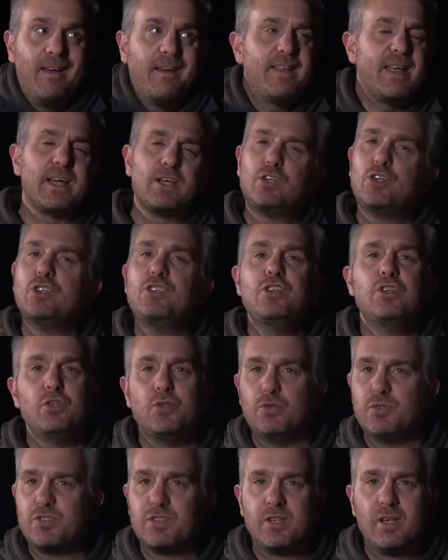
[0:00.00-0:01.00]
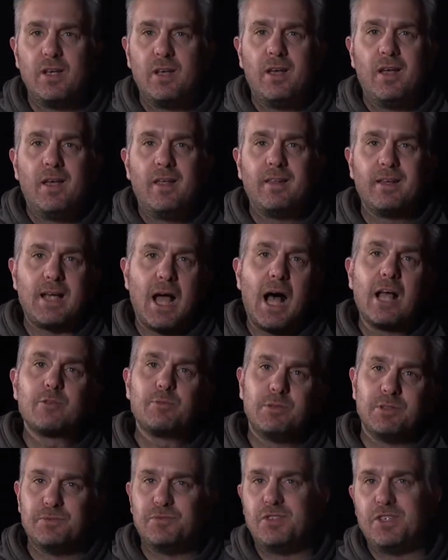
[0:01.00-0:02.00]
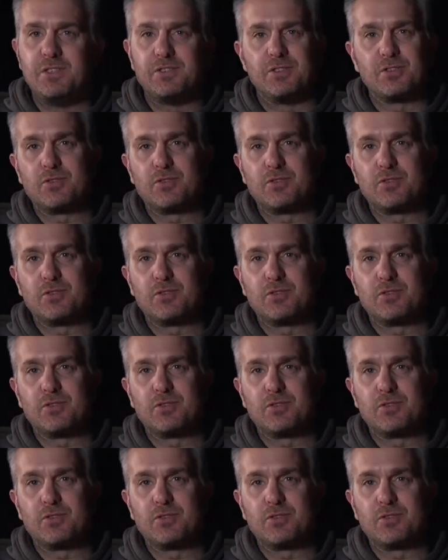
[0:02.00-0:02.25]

That good news, the gospel of Jesus